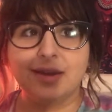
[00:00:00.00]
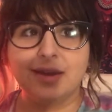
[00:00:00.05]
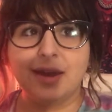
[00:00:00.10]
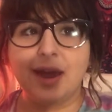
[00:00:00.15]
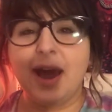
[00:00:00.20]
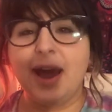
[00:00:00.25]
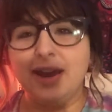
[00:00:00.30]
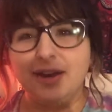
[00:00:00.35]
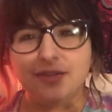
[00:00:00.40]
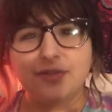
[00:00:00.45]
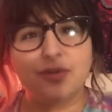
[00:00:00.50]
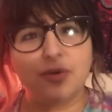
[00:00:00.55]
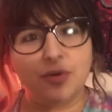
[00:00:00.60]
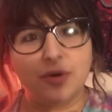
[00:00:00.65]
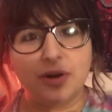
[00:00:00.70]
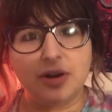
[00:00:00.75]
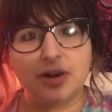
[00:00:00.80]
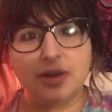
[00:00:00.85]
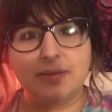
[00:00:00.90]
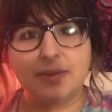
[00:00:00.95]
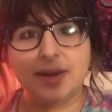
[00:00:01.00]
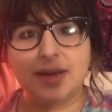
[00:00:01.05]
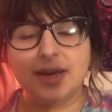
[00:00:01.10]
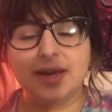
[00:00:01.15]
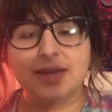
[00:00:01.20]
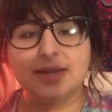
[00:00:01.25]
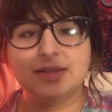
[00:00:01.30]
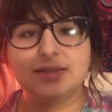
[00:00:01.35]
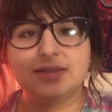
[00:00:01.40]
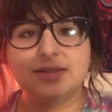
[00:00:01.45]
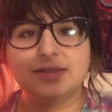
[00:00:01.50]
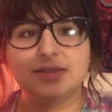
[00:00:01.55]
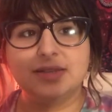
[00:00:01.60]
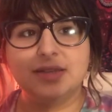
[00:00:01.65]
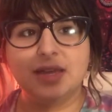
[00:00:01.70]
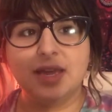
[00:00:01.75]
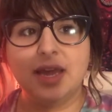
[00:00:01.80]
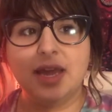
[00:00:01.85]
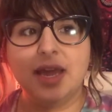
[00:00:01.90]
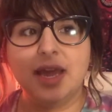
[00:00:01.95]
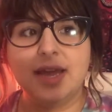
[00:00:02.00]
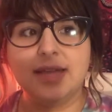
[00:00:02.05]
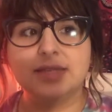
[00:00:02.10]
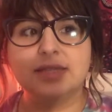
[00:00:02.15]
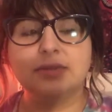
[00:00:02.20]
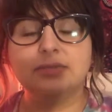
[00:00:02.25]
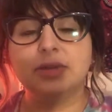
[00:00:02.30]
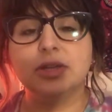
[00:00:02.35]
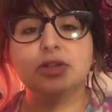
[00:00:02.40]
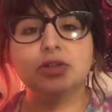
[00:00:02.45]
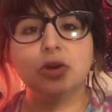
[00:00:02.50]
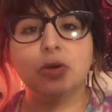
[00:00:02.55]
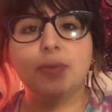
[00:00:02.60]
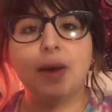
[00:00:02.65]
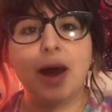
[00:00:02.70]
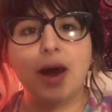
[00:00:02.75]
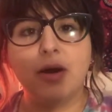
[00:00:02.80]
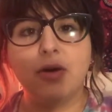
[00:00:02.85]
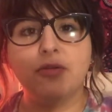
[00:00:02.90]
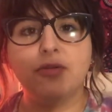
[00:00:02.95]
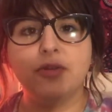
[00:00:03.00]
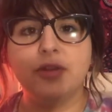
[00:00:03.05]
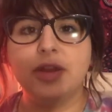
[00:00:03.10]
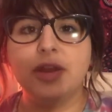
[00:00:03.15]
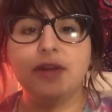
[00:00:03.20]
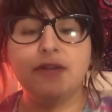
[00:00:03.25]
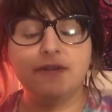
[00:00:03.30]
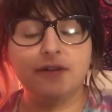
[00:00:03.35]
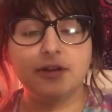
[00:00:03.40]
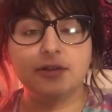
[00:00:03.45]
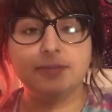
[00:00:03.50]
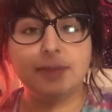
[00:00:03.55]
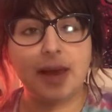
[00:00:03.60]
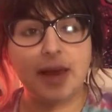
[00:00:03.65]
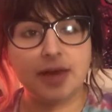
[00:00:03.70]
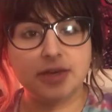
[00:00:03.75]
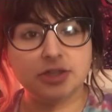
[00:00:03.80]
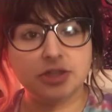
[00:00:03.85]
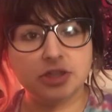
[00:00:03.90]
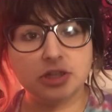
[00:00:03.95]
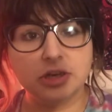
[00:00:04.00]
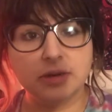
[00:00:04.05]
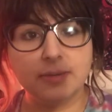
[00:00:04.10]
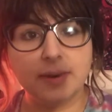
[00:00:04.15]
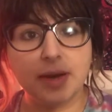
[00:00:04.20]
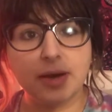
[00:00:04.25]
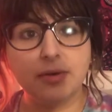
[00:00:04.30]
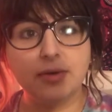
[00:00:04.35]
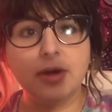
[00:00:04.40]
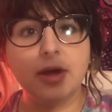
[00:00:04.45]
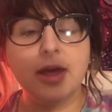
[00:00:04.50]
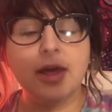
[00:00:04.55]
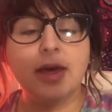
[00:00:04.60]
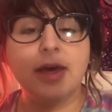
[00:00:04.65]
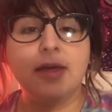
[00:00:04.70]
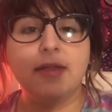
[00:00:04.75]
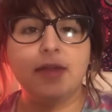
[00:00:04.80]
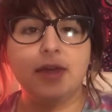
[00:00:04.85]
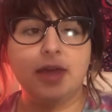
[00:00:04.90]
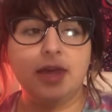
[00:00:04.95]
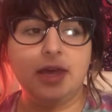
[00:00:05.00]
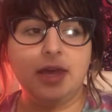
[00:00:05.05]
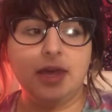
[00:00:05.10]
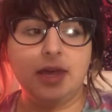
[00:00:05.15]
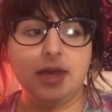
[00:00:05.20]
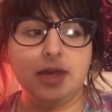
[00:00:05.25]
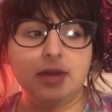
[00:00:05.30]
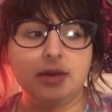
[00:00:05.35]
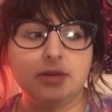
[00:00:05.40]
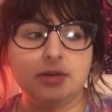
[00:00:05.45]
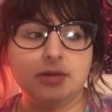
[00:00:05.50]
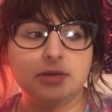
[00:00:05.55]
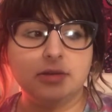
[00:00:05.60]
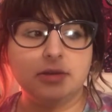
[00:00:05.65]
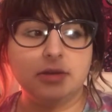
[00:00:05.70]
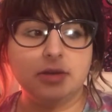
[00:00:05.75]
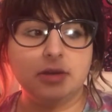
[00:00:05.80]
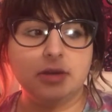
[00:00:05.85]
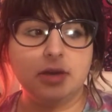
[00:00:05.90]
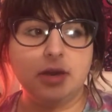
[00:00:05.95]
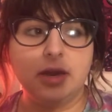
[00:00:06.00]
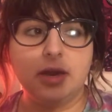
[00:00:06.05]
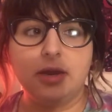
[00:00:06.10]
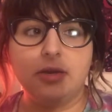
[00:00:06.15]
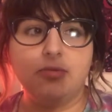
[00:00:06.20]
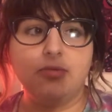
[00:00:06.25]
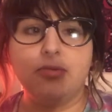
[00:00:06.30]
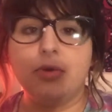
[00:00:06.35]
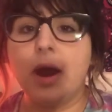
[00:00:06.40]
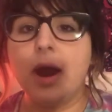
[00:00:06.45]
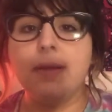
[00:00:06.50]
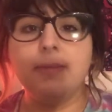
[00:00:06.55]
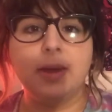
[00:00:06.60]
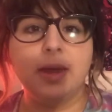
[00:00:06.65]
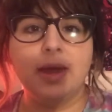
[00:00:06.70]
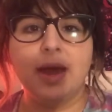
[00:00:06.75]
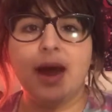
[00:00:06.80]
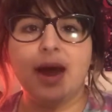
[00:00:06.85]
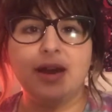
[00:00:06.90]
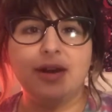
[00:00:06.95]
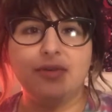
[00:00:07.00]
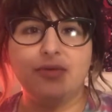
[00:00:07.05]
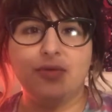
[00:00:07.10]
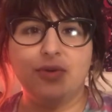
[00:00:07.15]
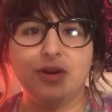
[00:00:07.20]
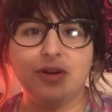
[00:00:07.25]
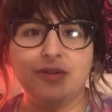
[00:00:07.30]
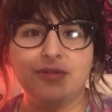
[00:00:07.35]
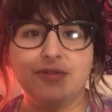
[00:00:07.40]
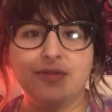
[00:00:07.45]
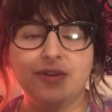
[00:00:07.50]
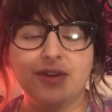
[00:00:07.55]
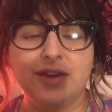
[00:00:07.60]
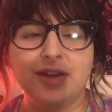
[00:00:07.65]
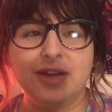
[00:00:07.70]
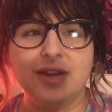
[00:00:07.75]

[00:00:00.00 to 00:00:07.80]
kind of corny, because it's something so powerful that he feels passionate about that rhyming kind of would have